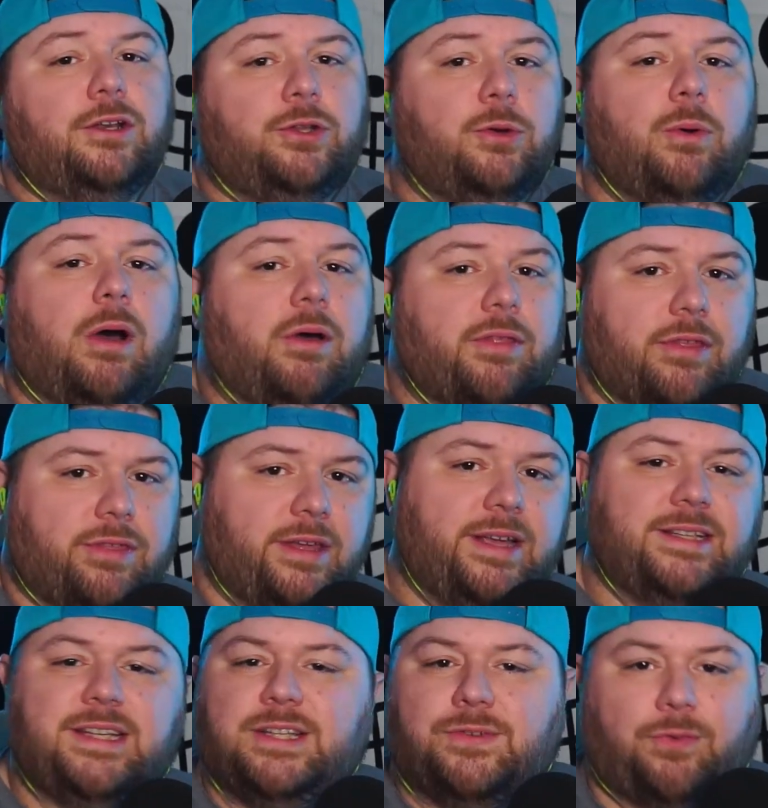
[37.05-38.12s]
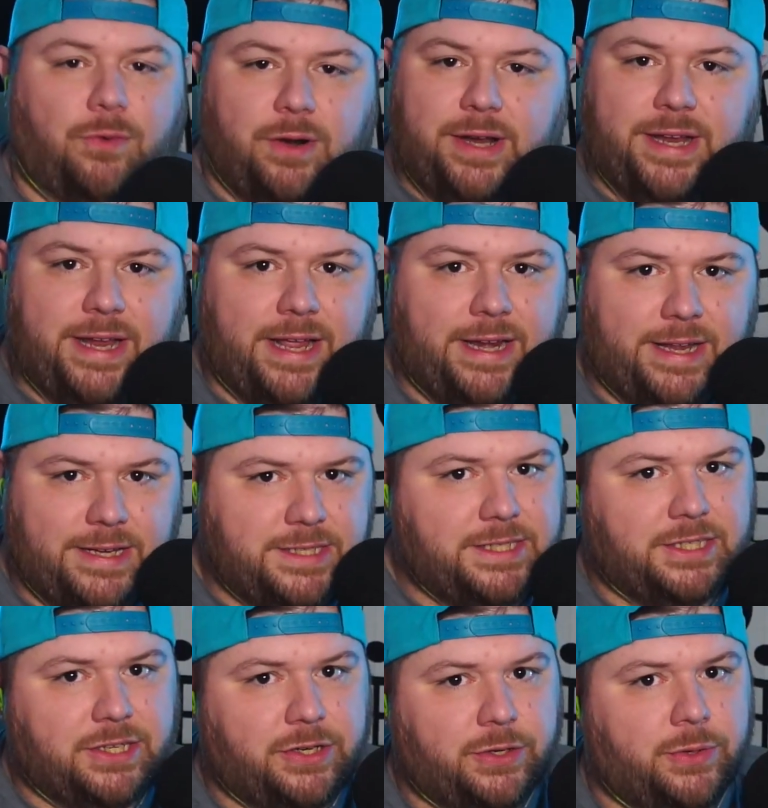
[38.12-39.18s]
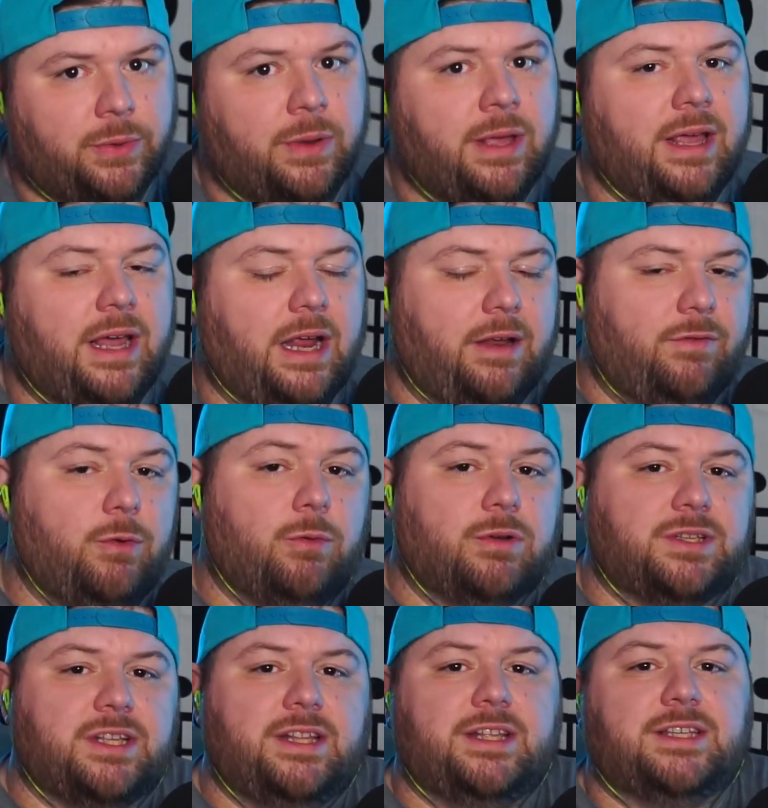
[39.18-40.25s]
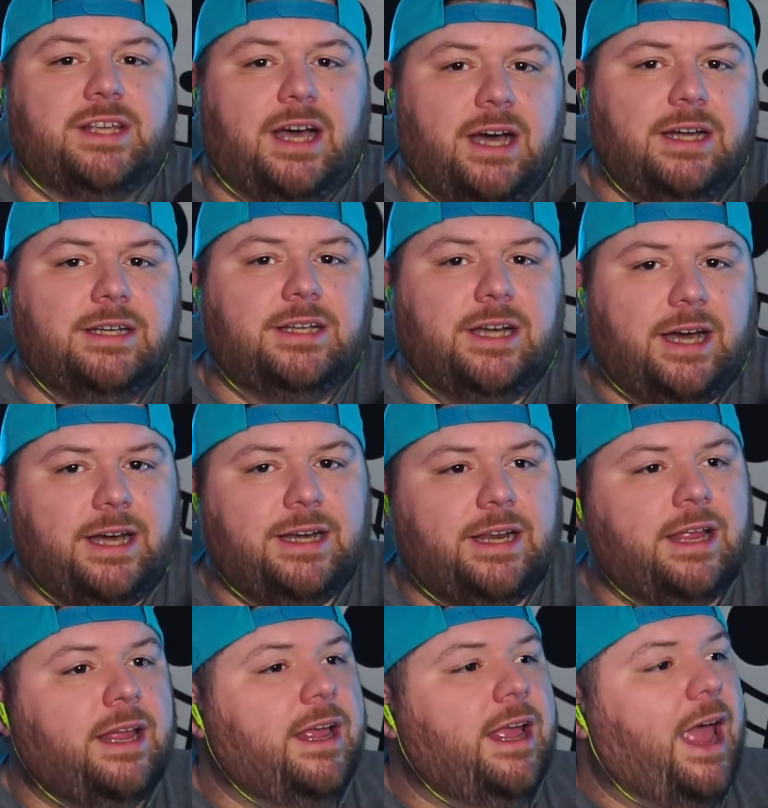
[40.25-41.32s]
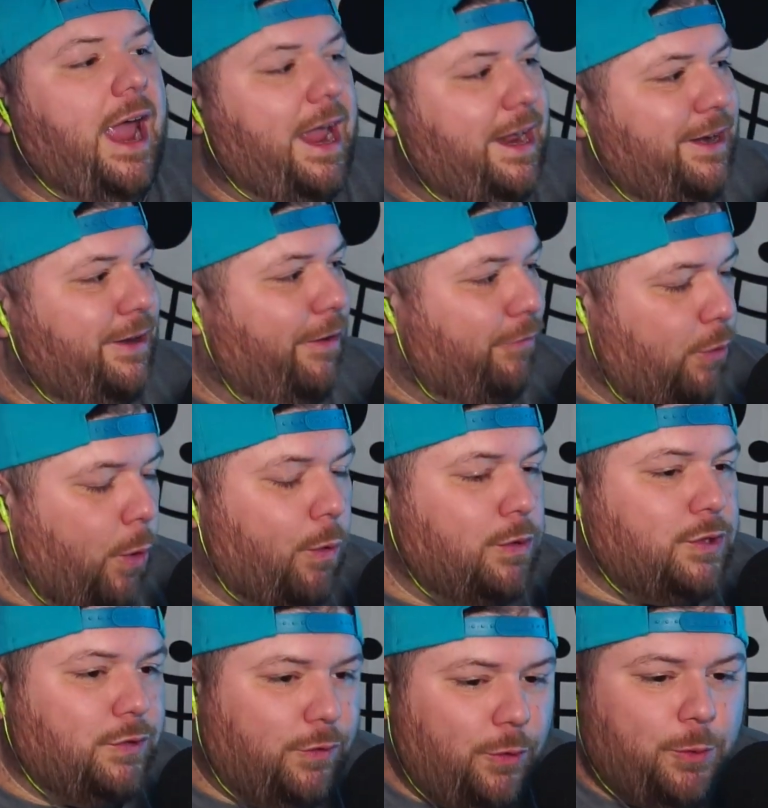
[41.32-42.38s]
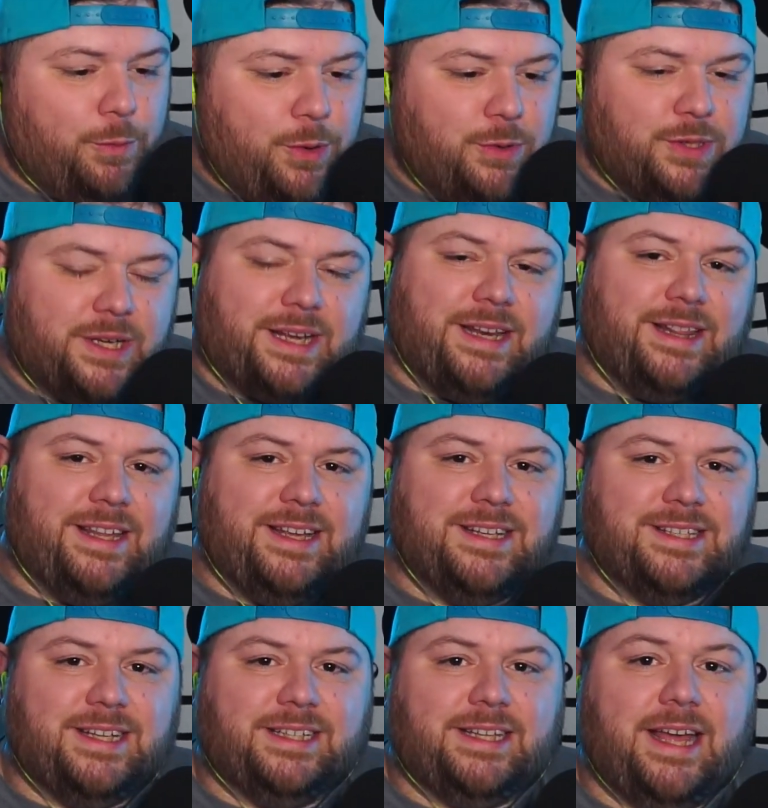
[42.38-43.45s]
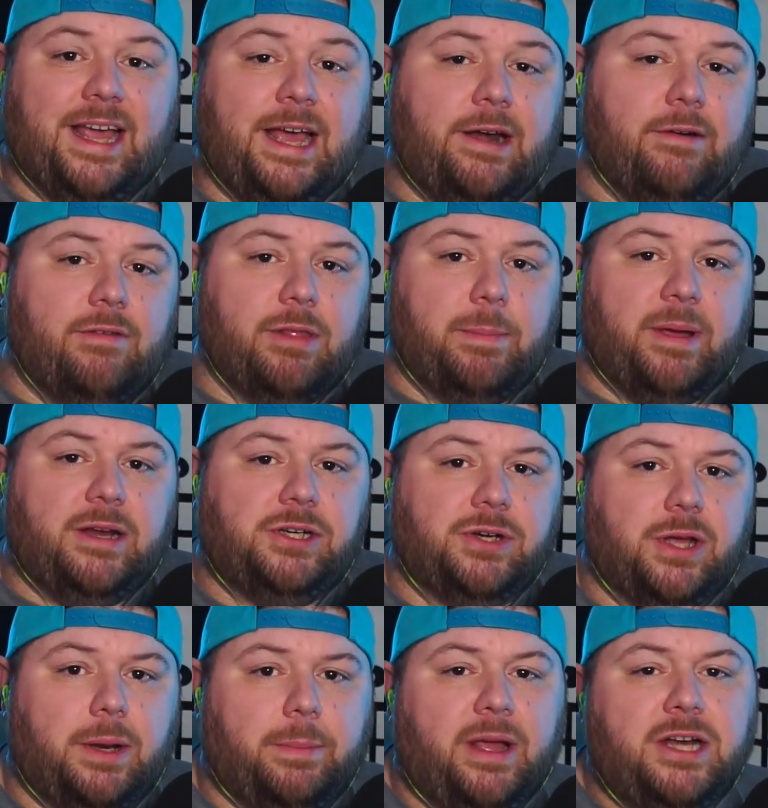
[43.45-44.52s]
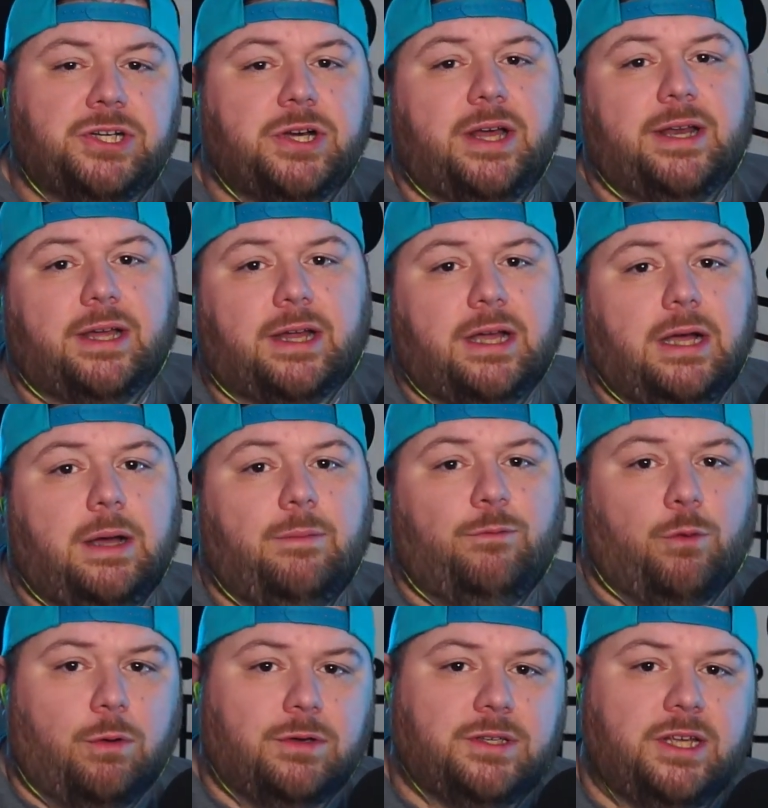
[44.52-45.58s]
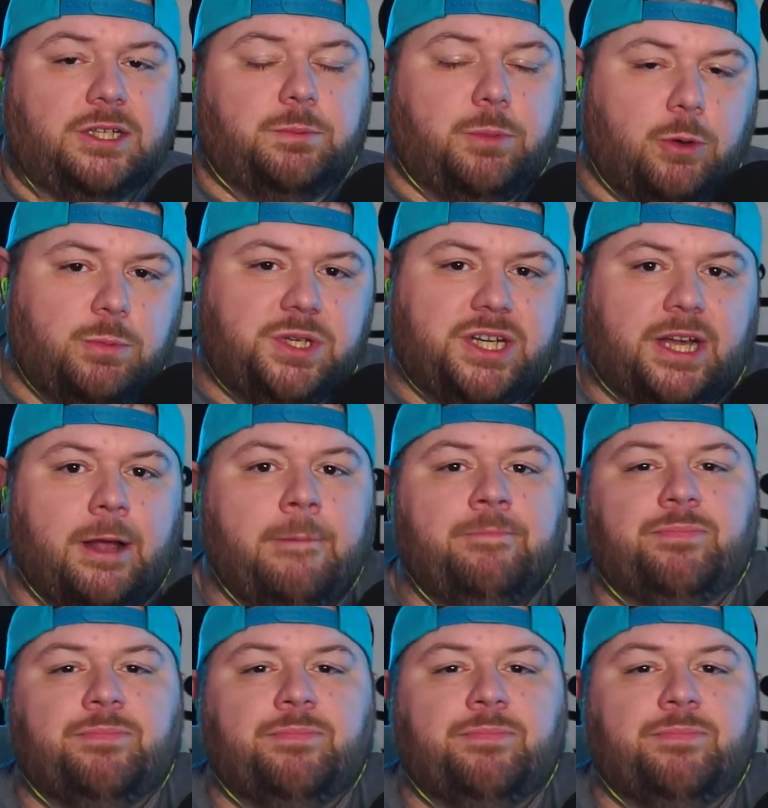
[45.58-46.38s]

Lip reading: Do all the things. It's free and easy to do. And if you want to see this uncut and, of course, full music and things like that, head over to the Patreon, patreon.com/boomstick.